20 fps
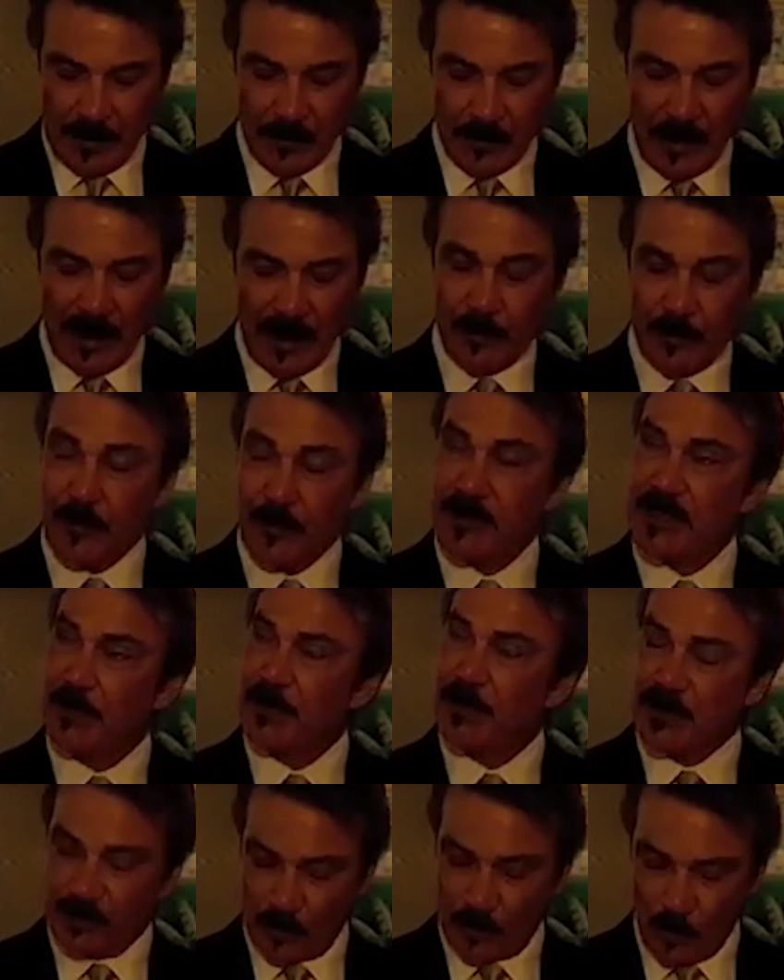I would like to
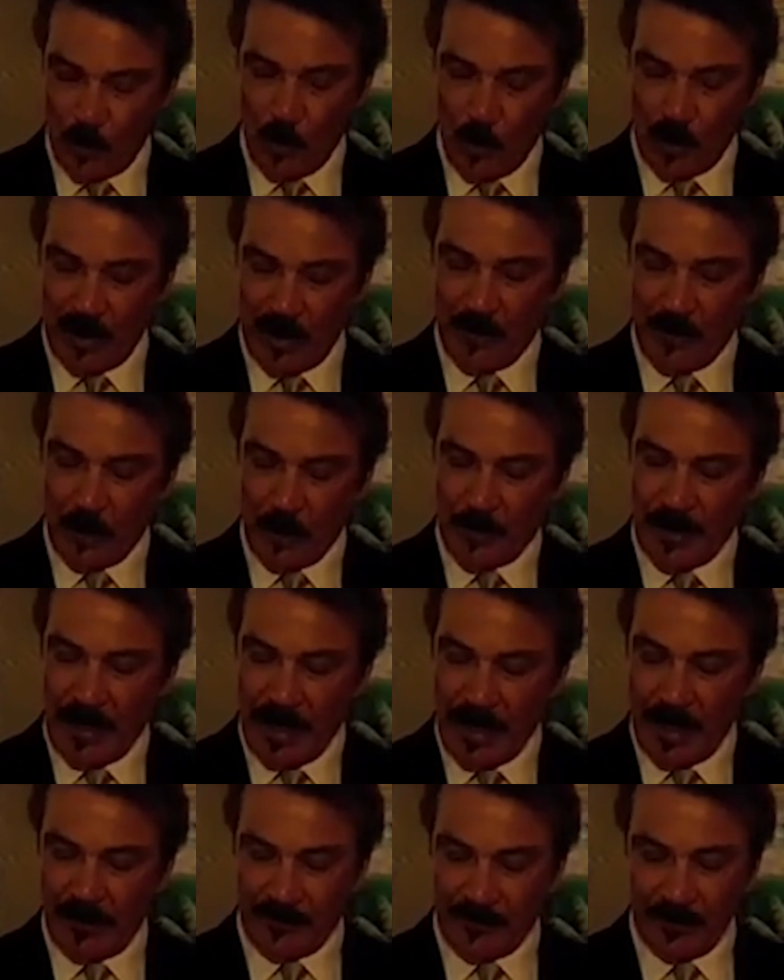accept this award on their
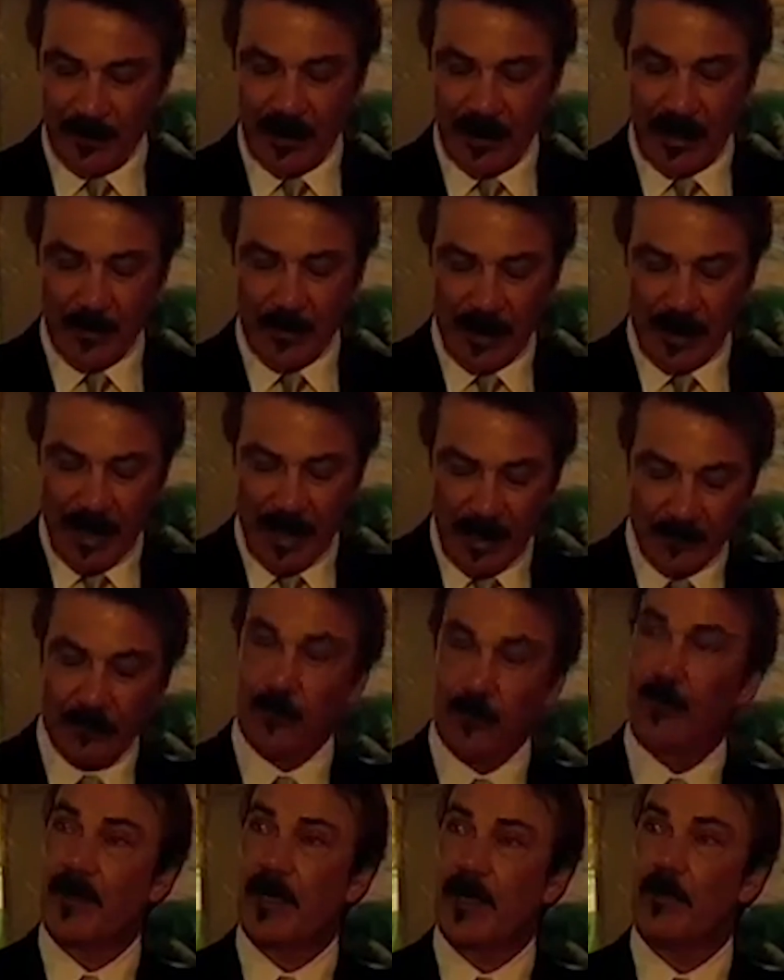behalf and to name a
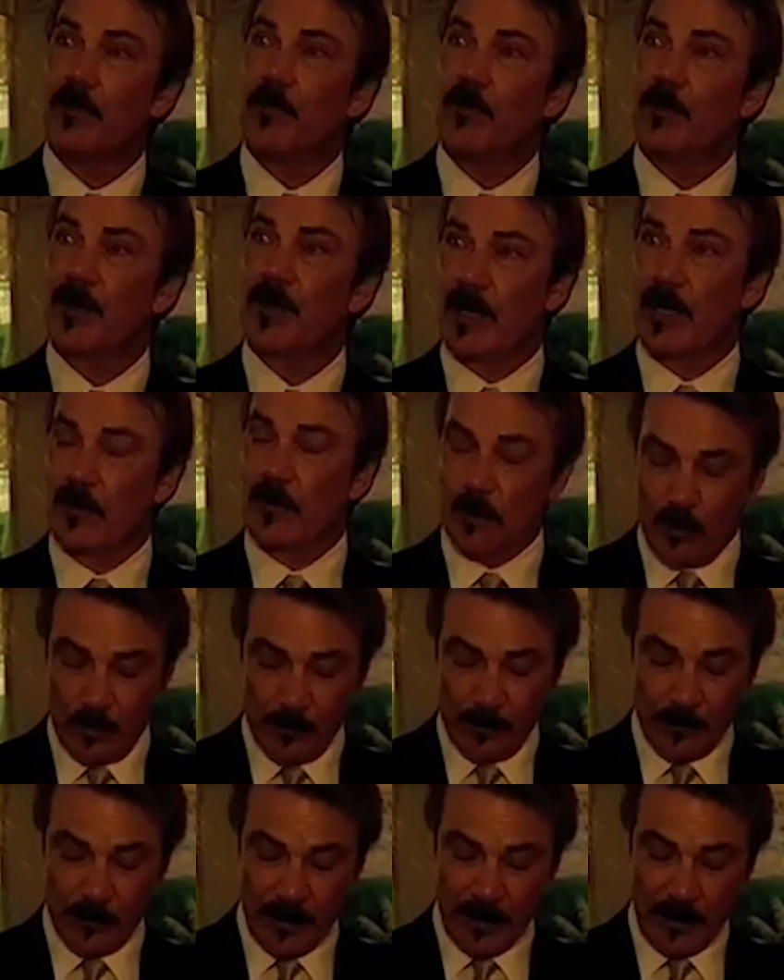handful of them without
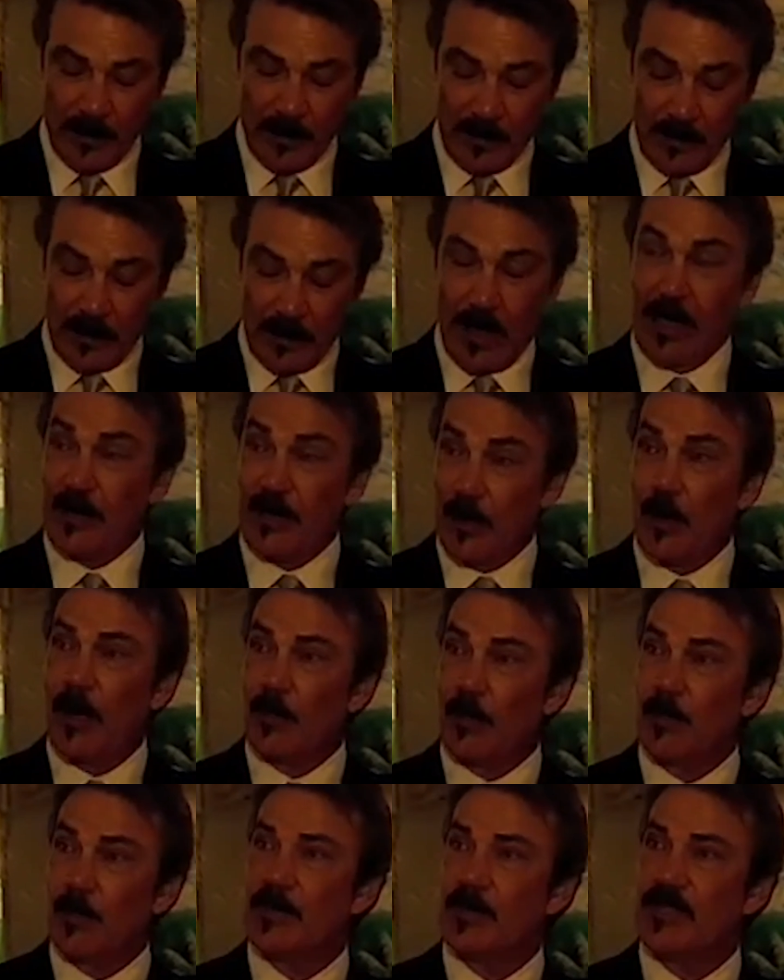whom I
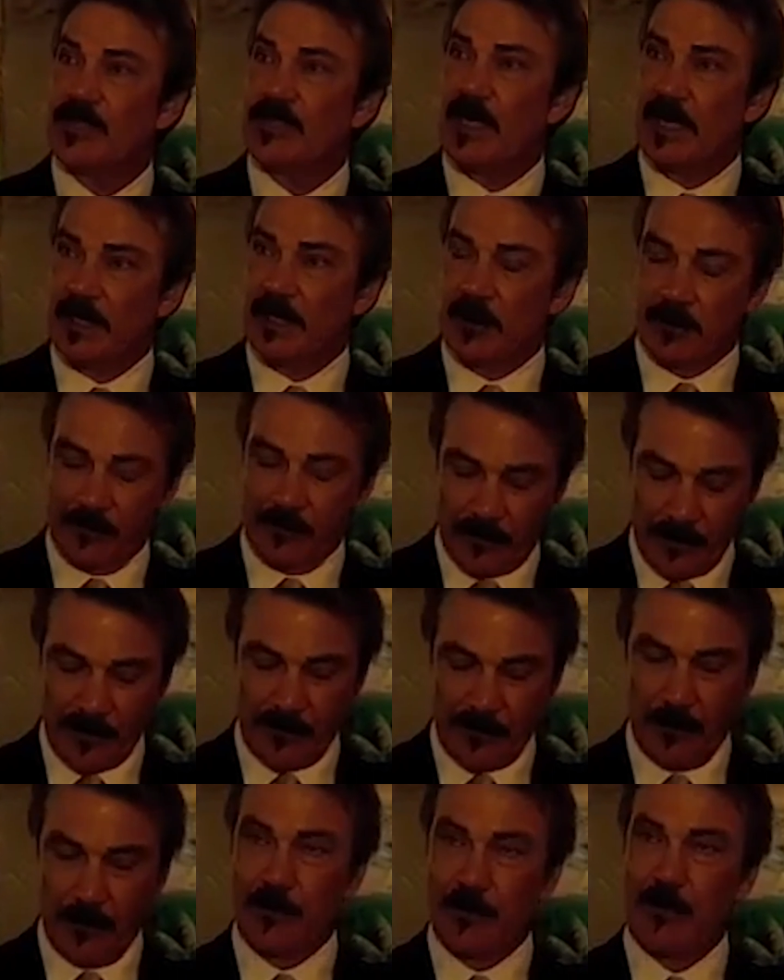know I wouldn't be standing here in
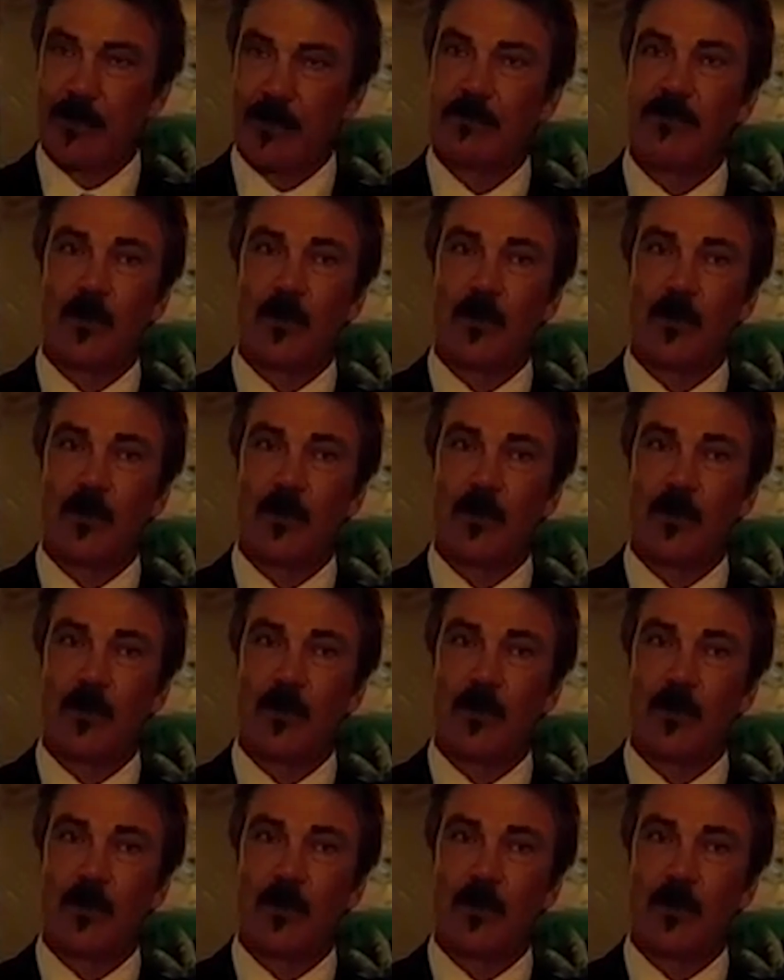front of you.